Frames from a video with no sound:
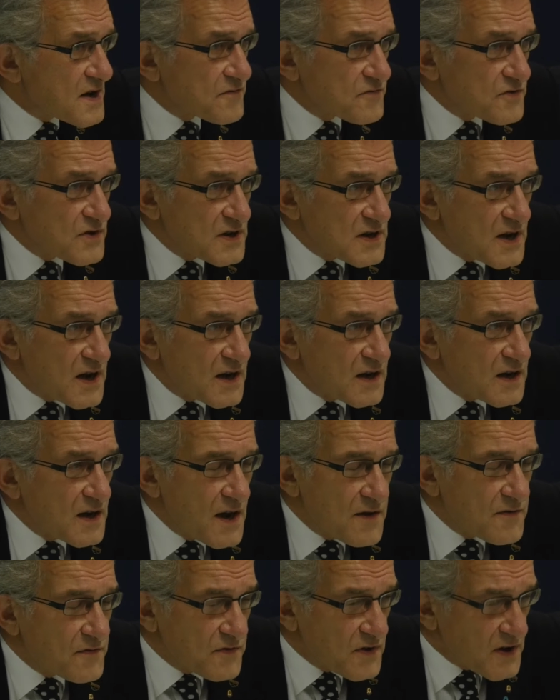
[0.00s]
every day,
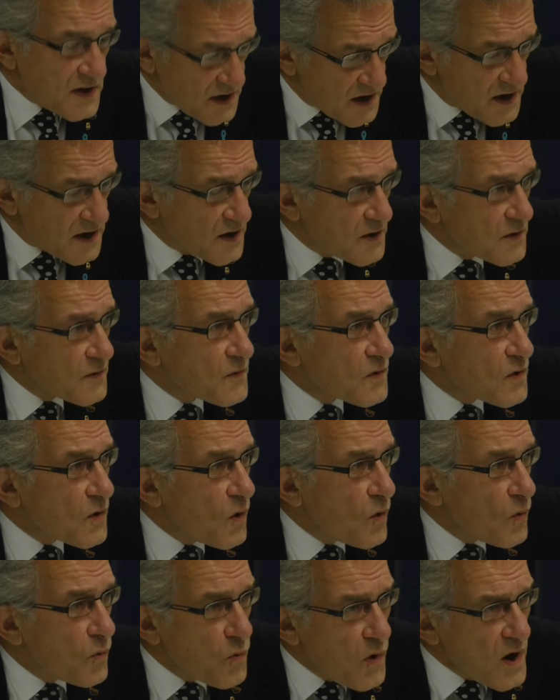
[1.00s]
every year.
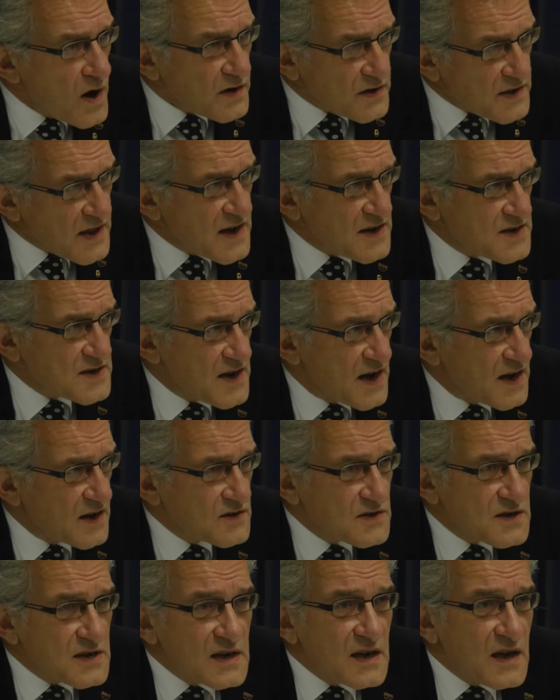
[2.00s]
Work that
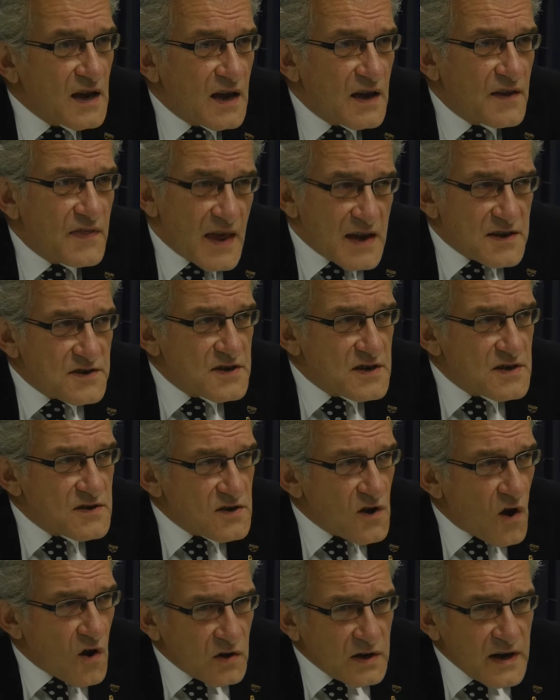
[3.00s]
out, and that
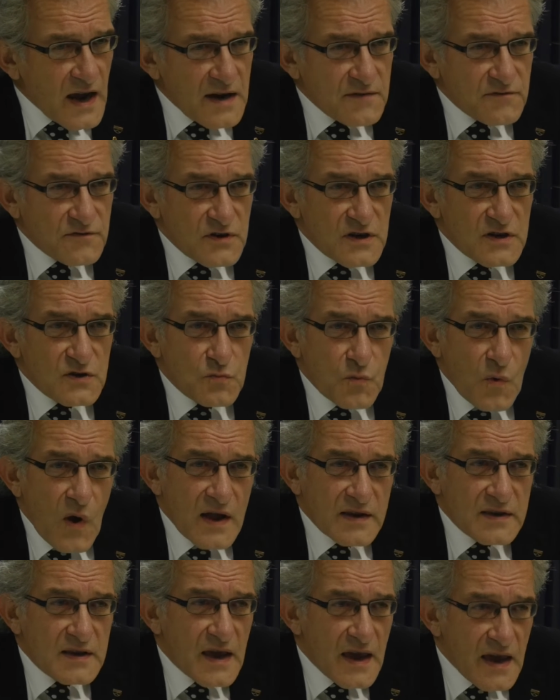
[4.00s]
is, on average,
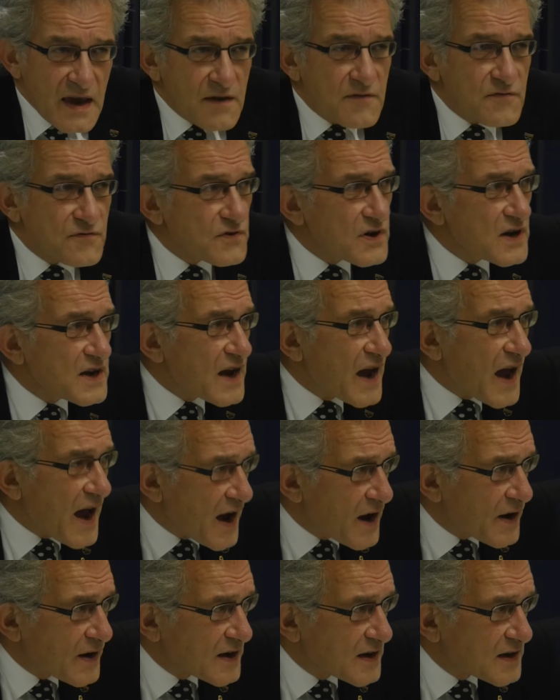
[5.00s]
1 every
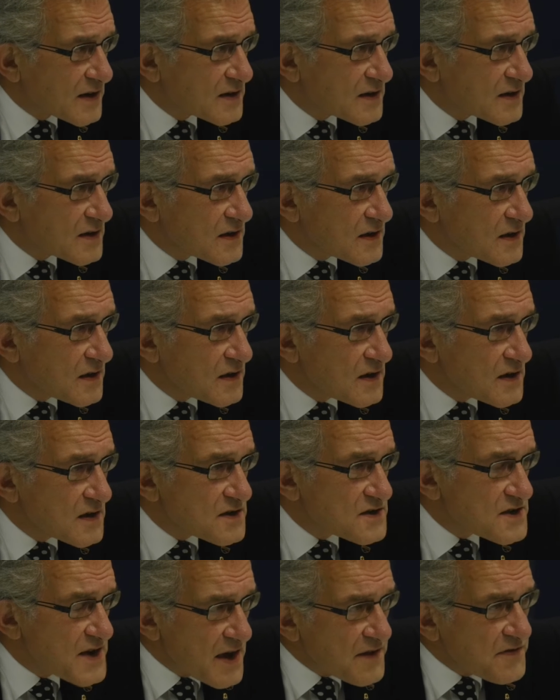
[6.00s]
hour.
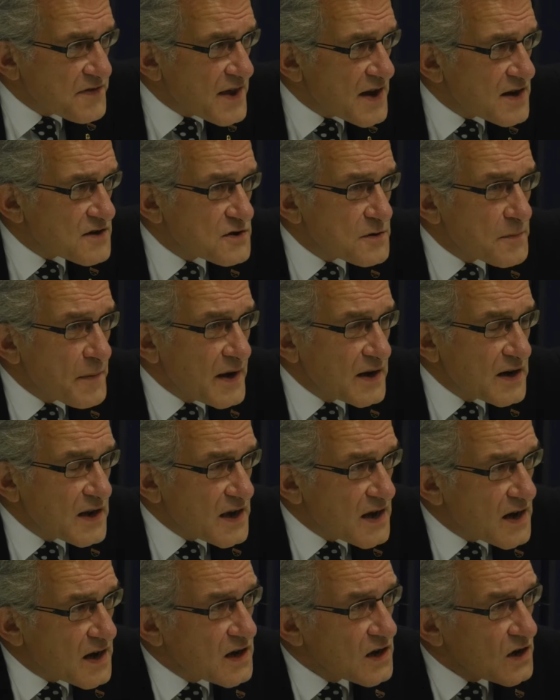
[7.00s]
10,000 men
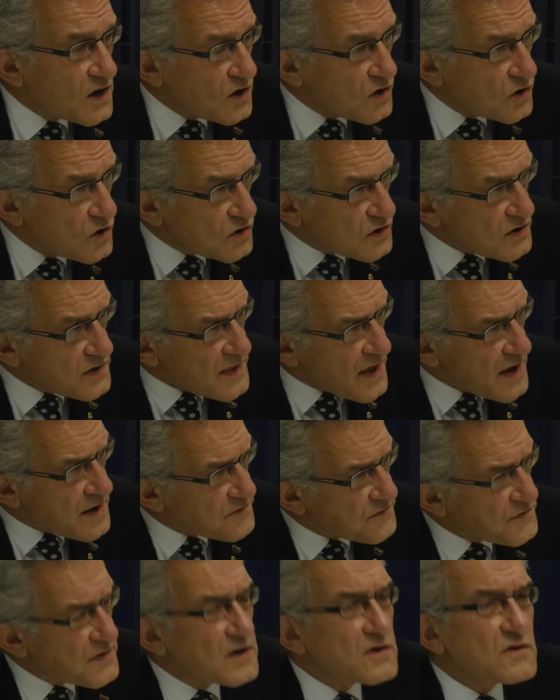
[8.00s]
here, look at
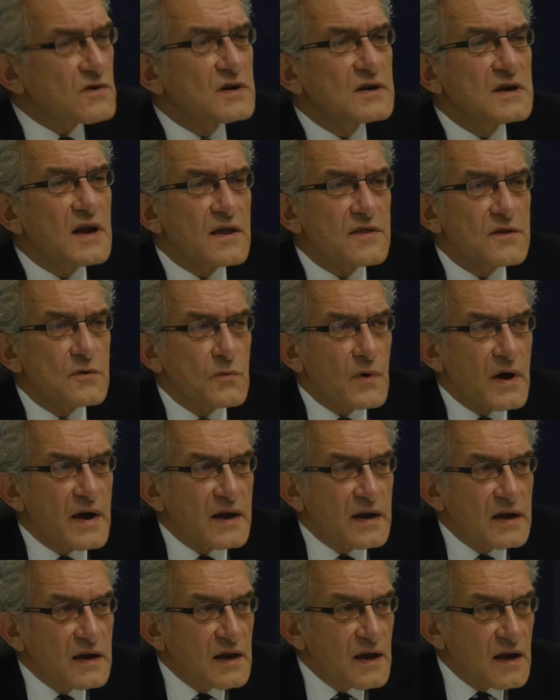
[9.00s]
that figure another
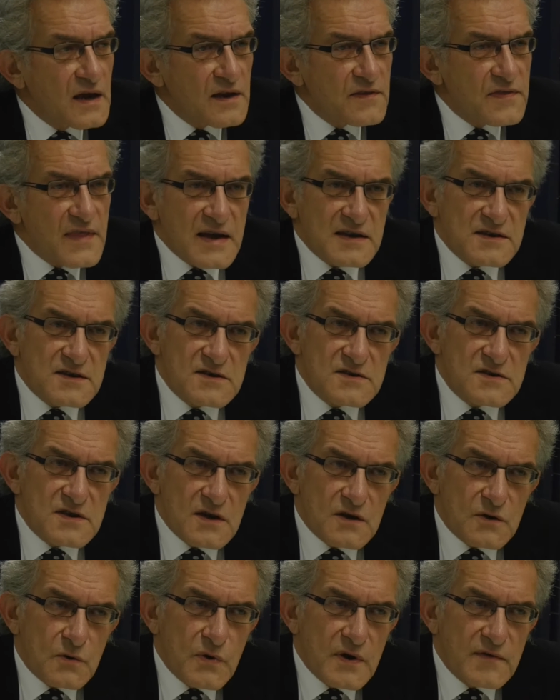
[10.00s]
way, and that is
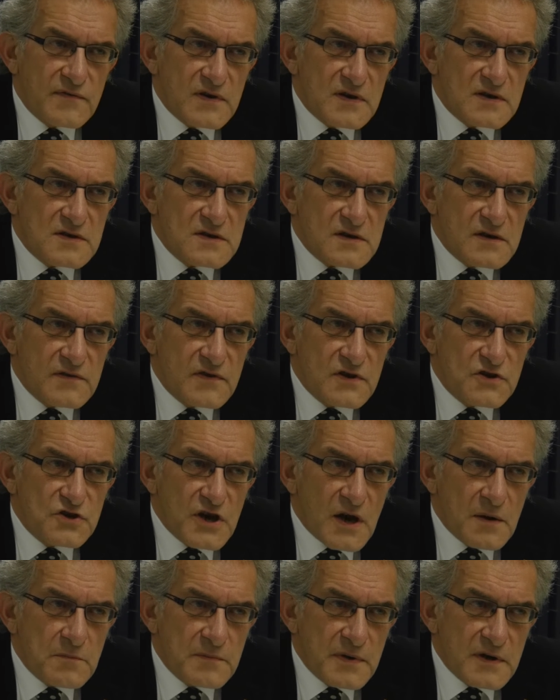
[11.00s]
the equivalent of a
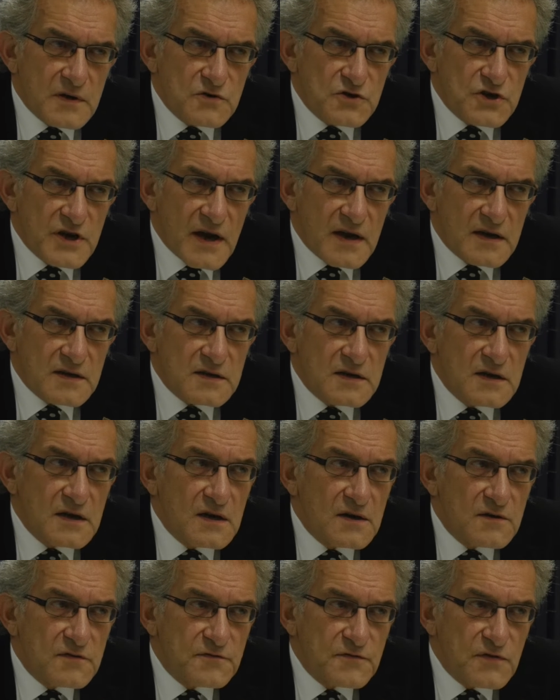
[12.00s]
jumbo jet
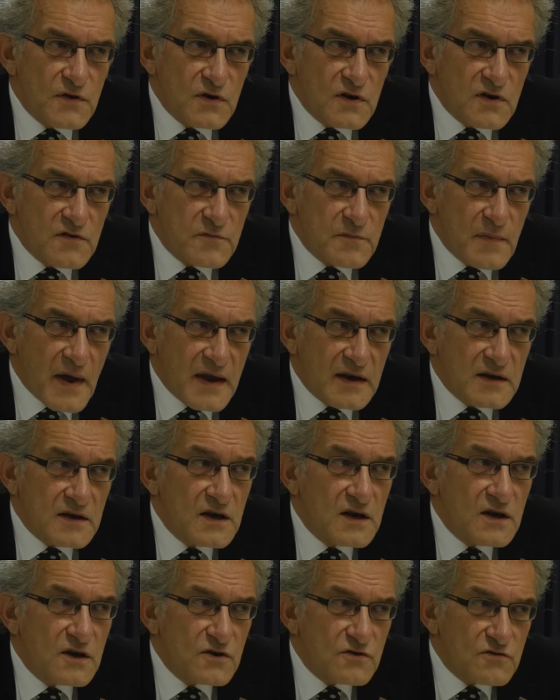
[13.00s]
full of men
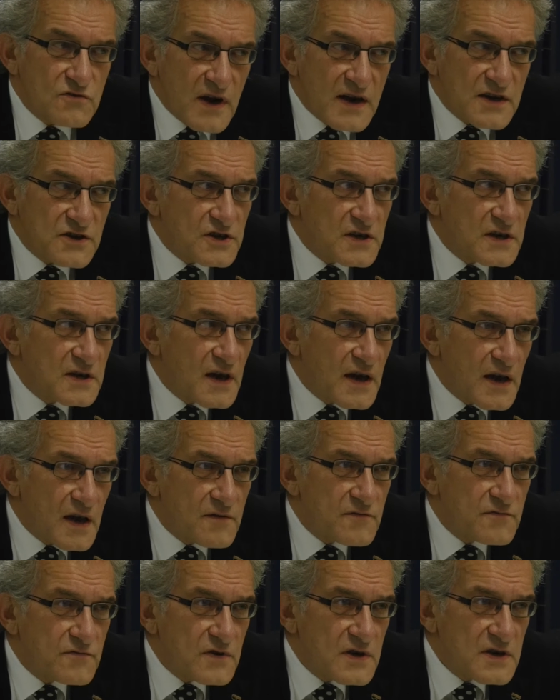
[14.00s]
crashing
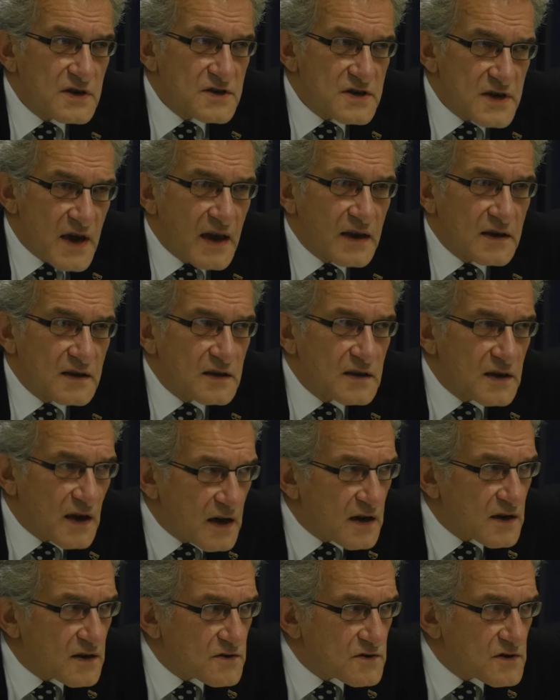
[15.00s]
every 10
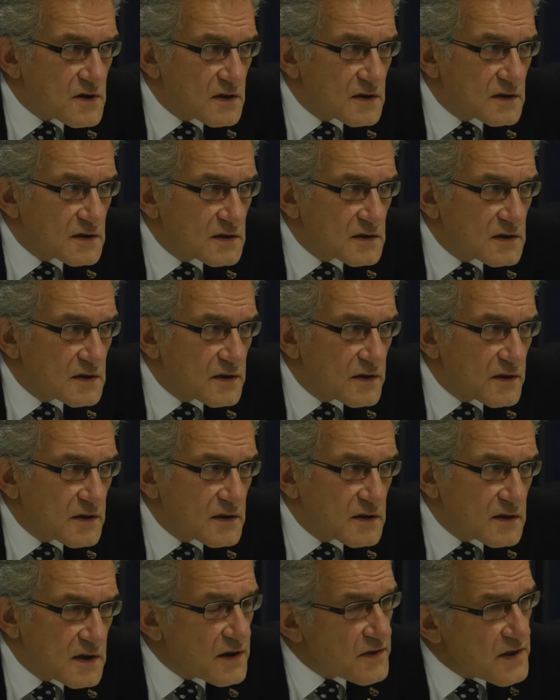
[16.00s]
days.
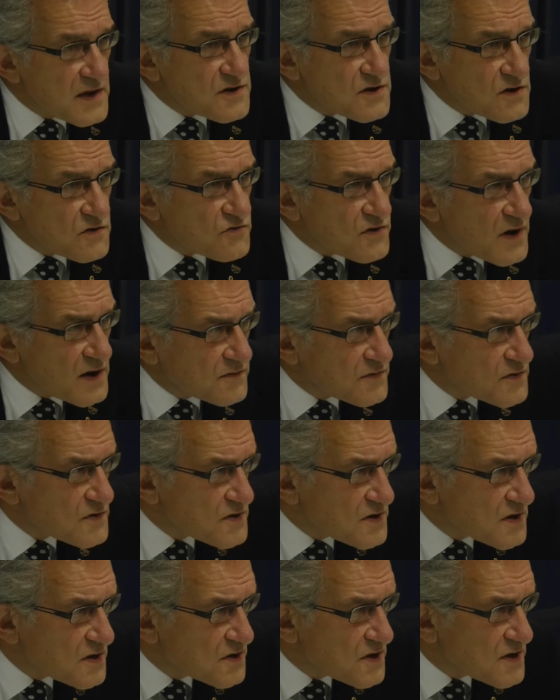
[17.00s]
Now, these are dreadful
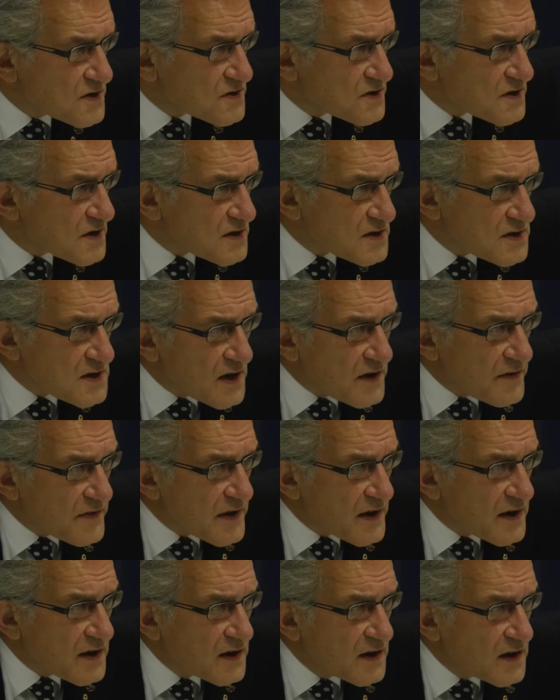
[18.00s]
statistics, aren't
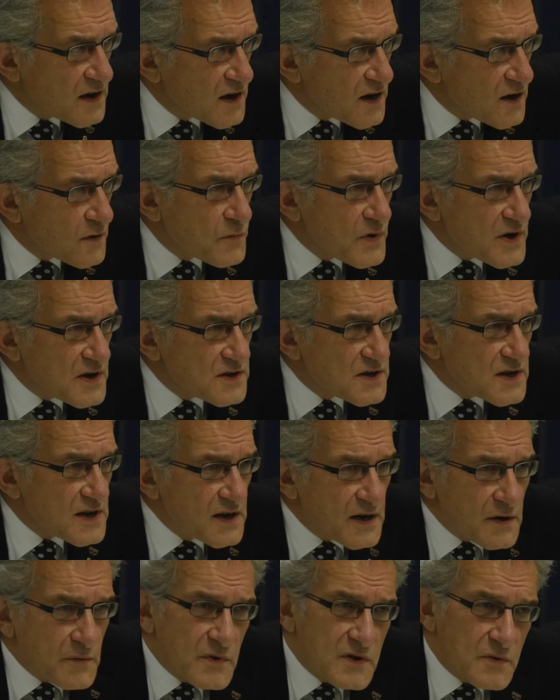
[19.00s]
they? And we're
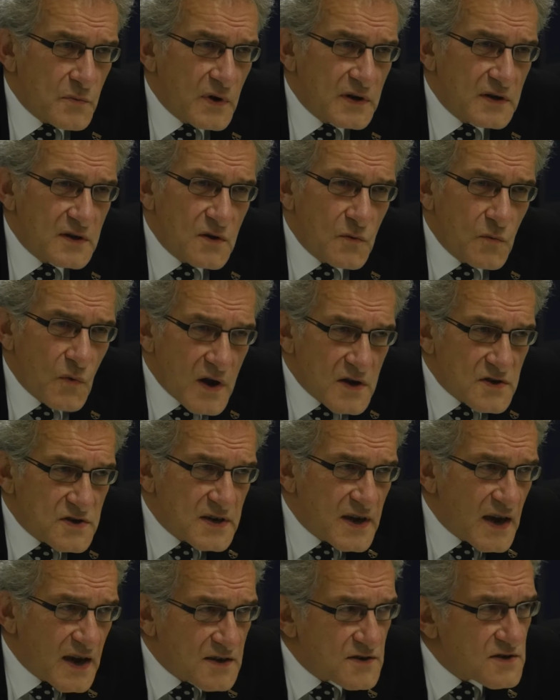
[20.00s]
dealing with one of the
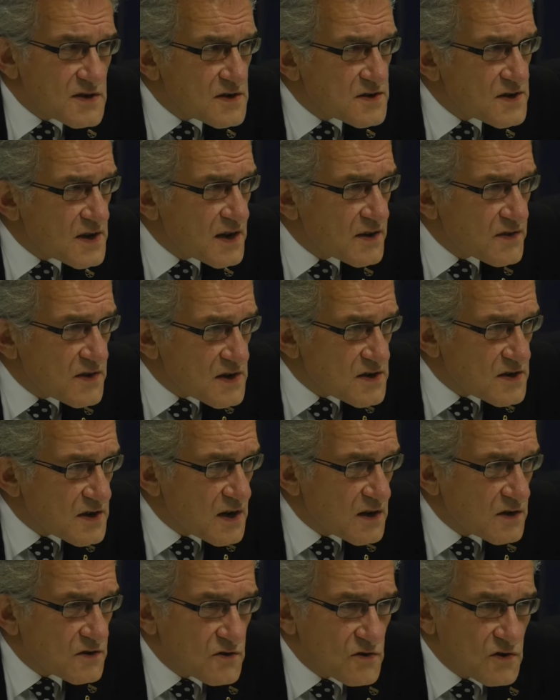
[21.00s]
worst cancers in this
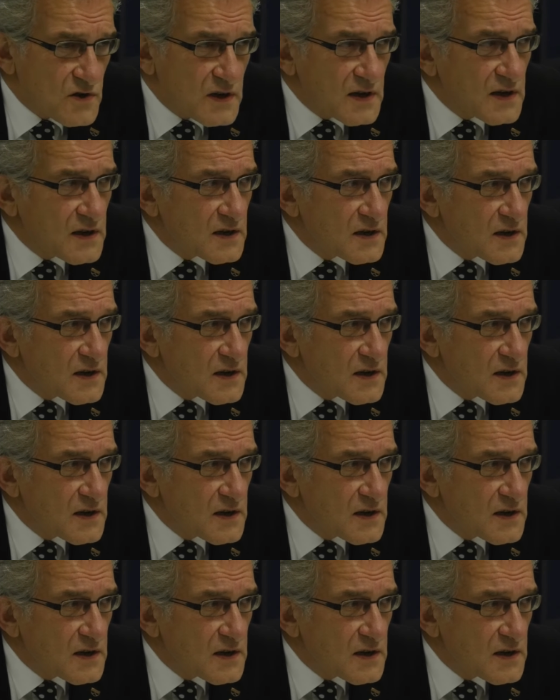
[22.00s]
country.